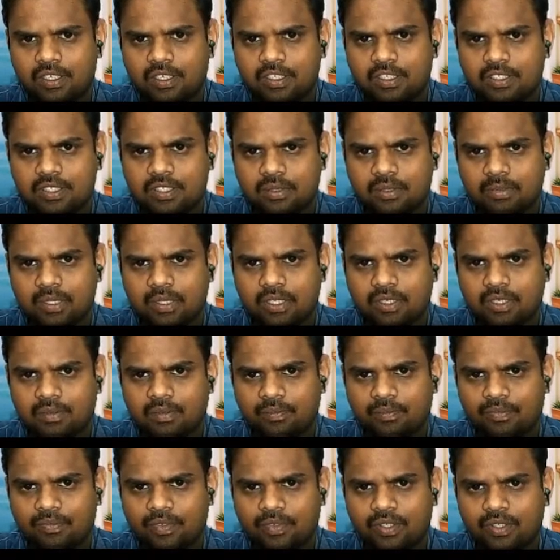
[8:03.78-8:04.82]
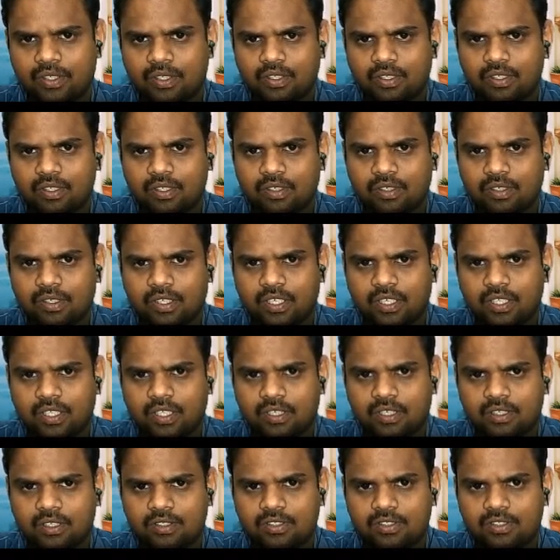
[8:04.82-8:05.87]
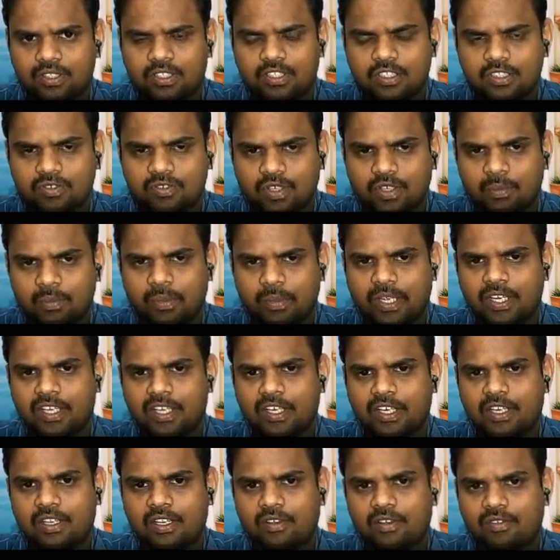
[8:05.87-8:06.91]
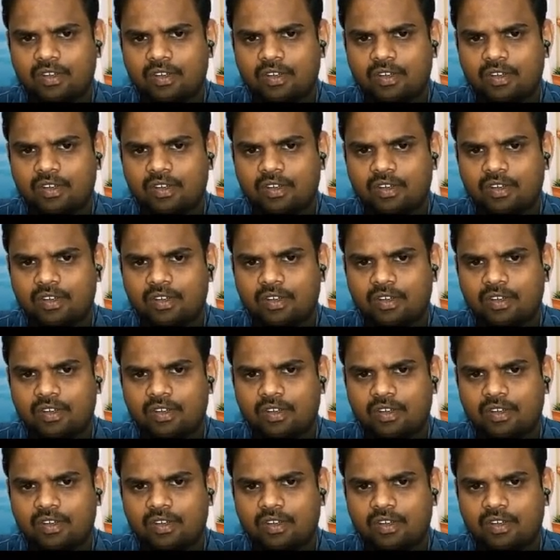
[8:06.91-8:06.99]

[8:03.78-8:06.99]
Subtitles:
TCB. Okay, so it is for binary.